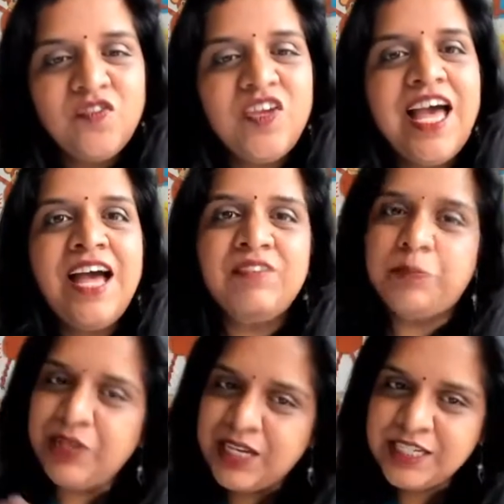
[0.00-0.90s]
we have
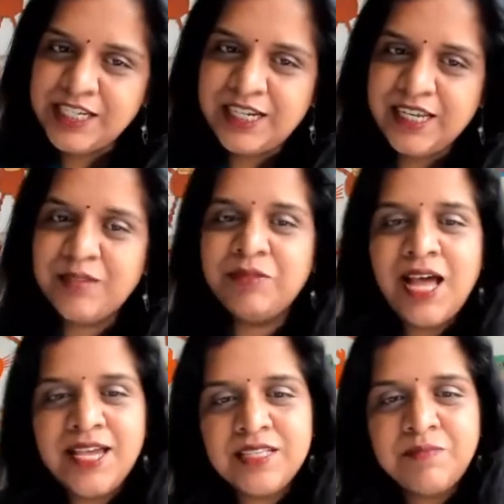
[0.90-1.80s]
the PNG team,
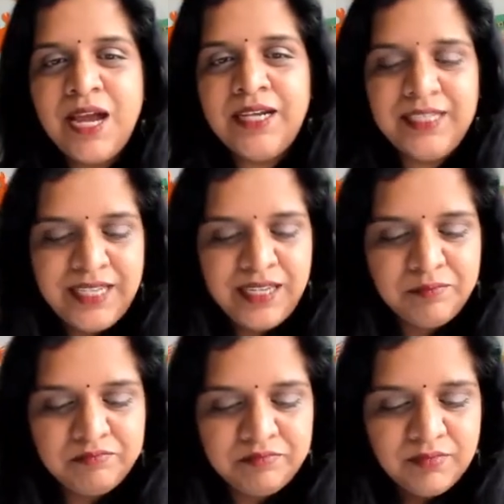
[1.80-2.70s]
the iSmile
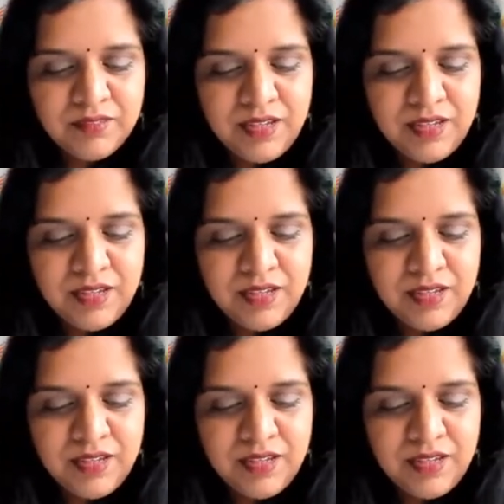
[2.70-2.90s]
team,